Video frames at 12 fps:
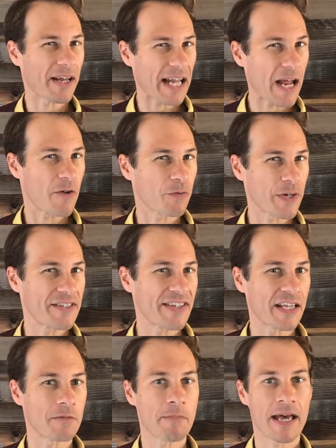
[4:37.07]
every
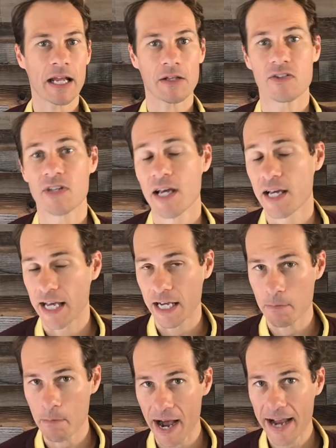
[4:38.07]
10 minutes,
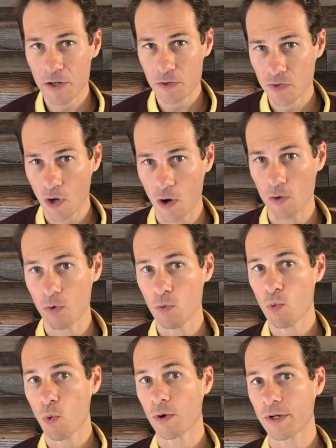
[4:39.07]
and miners are
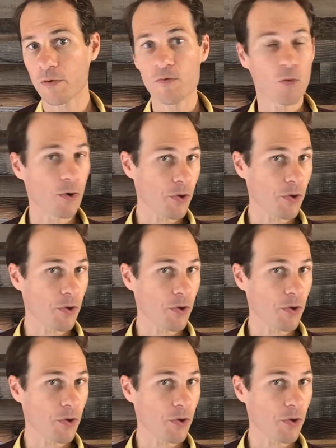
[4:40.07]
rewarded for their